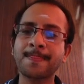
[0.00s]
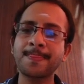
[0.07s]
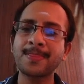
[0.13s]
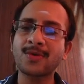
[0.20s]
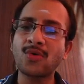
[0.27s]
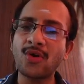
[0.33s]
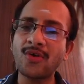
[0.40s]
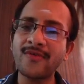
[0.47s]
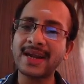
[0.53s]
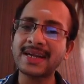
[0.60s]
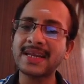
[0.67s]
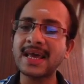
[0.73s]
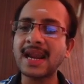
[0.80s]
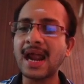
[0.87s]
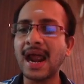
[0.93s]
code
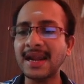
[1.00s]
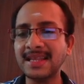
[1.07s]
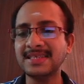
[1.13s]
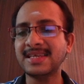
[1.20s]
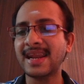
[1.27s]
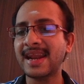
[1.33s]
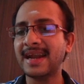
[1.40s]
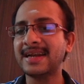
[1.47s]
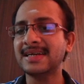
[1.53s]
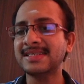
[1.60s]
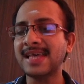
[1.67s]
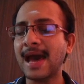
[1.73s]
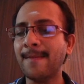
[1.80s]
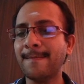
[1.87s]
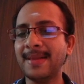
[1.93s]
vector and the generated
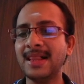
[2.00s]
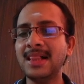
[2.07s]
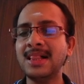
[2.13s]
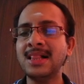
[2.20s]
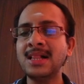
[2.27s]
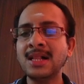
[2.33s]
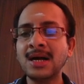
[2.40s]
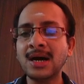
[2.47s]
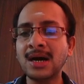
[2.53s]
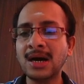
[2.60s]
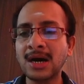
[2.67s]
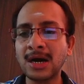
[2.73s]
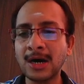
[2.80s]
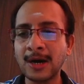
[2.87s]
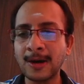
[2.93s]
sample,
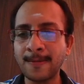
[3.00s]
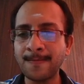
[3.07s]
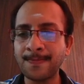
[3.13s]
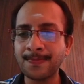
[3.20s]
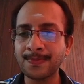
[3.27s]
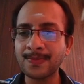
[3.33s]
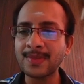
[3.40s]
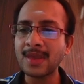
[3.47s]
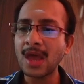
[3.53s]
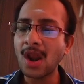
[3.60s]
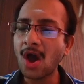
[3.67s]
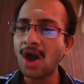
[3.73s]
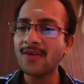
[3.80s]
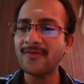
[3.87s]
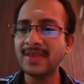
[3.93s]

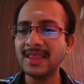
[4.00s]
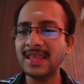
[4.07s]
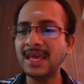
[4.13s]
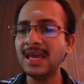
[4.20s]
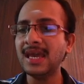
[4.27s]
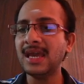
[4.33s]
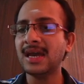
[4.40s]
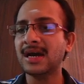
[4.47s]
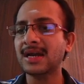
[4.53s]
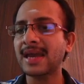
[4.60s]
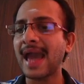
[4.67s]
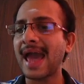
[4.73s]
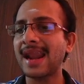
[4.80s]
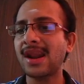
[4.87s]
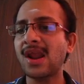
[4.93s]
along with the
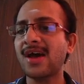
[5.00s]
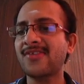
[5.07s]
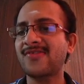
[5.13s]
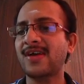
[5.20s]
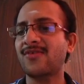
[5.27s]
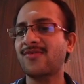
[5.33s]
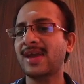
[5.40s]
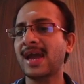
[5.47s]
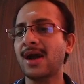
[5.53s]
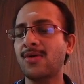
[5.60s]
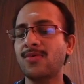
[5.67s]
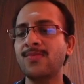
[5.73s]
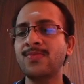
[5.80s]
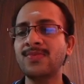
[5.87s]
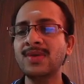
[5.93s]
GAN loss that we have
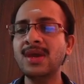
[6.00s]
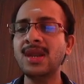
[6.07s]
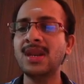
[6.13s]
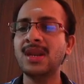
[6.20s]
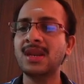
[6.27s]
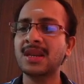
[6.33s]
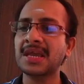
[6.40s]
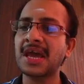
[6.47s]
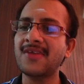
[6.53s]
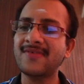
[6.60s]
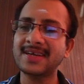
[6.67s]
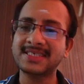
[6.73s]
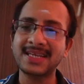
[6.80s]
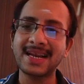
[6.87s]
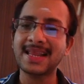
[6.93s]
in
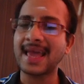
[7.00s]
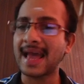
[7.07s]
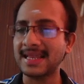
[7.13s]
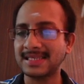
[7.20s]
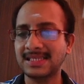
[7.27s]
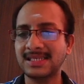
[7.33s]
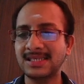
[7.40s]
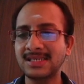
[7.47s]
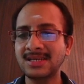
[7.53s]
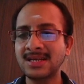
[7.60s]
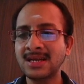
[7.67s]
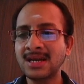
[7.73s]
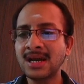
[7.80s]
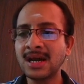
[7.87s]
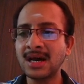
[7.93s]
conventional GANs.
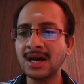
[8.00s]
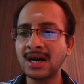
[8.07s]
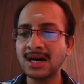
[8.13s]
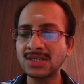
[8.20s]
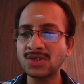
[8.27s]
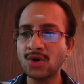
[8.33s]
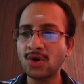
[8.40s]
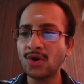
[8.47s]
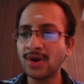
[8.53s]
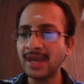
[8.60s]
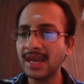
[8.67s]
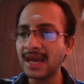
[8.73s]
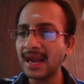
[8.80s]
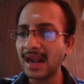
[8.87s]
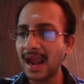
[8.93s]
So
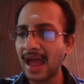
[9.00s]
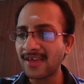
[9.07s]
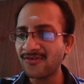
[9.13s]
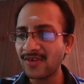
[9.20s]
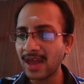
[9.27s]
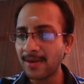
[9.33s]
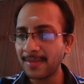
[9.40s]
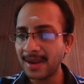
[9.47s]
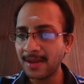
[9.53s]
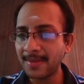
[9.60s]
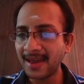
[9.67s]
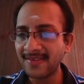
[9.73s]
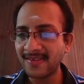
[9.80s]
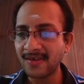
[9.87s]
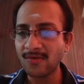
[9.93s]
here, as we are
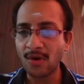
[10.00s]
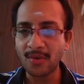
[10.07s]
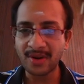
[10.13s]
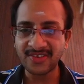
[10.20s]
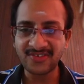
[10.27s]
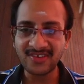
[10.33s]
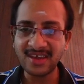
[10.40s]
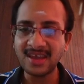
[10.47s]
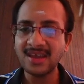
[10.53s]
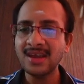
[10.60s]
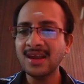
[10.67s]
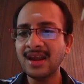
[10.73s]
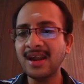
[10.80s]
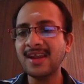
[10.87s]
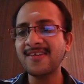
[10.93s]
minimizing over G,
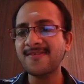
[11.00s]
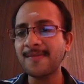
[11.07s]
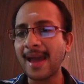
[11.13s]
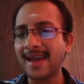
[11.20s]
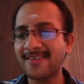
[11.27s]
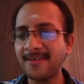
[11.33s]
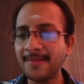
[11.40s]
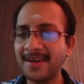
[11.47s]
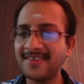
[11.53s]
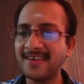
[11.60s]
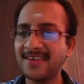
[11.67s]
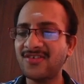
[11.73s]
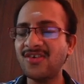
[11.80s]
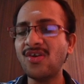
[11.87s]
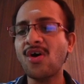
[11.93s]
it is
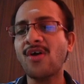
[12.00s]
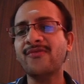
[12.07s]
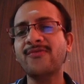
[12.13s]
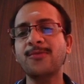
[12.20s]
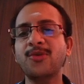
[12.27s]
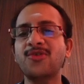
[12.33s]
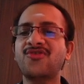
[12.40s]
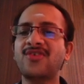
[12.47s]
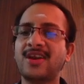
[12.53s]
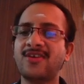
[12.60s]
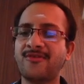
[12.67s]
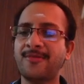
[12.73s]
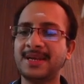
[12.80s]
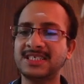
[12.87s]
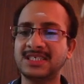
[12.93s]
maximization of mutual
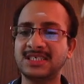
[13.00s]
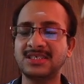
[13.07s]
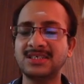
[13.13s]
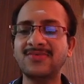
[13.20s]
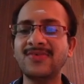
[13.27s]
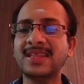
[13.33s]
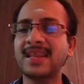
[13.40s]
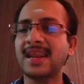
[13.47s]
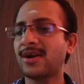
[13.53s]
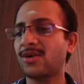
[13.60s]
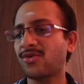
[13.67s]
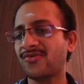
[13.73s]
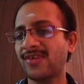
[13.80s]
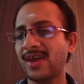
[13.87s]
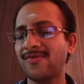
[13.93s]
information with
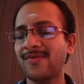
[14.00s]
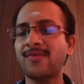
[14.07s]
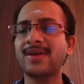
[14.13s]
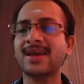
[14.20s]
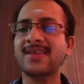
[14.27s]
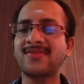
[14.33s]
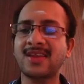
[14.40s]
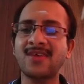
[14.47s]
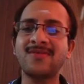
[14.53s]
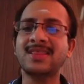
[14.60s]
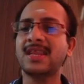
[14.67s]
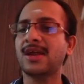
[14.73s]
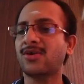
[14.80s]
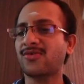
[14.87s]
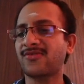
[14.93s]
negative sign when we consider with
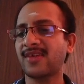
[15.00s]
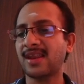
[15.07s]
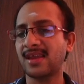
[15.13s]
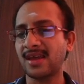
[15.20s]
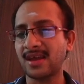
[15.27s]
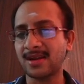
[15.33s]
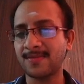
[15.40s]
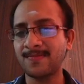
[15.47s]
negative sign here.